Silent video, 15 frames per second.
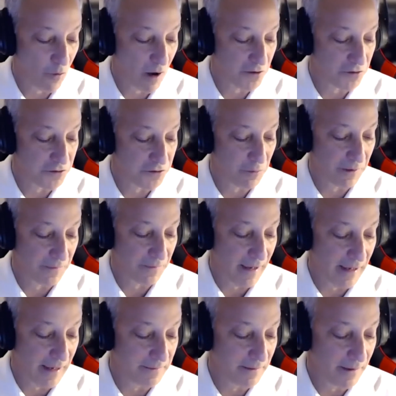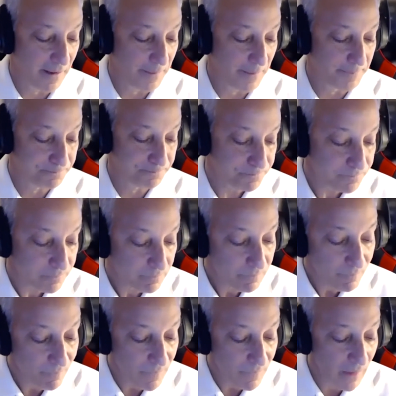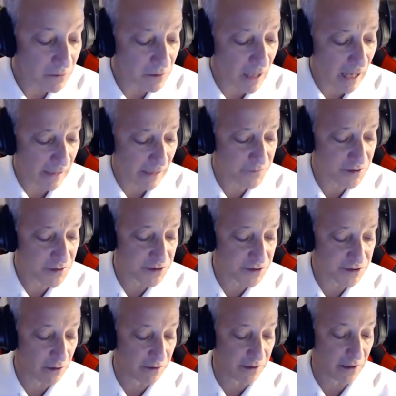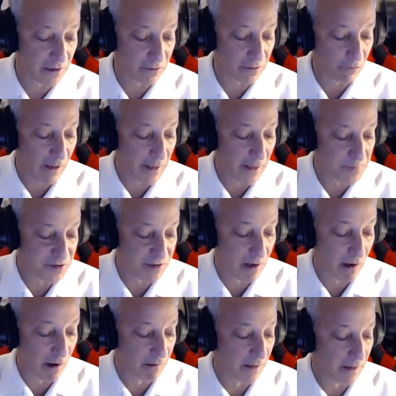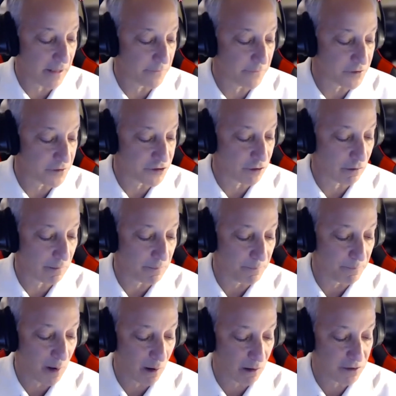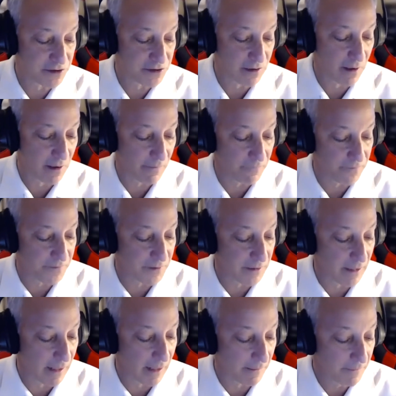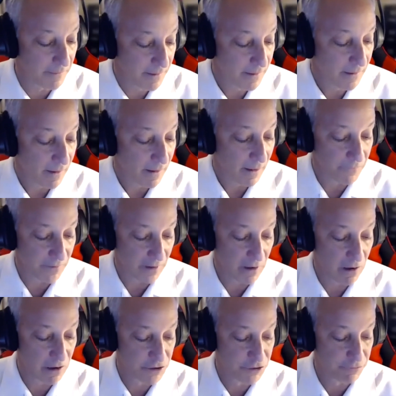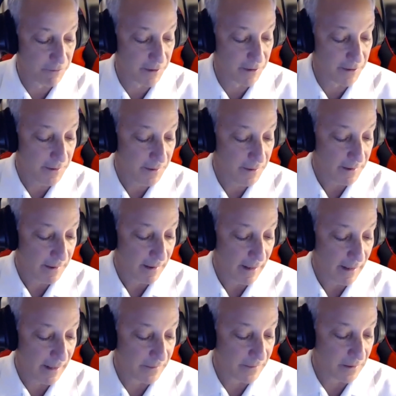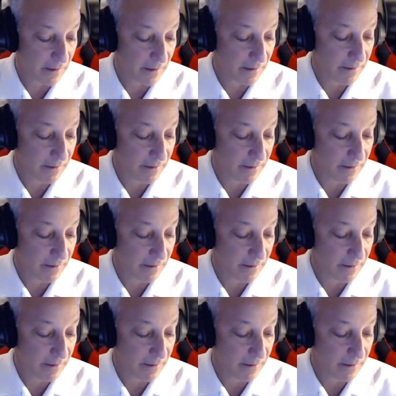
you're doing that, a lot of Sicilian grapes are native to certain parts of the country, and the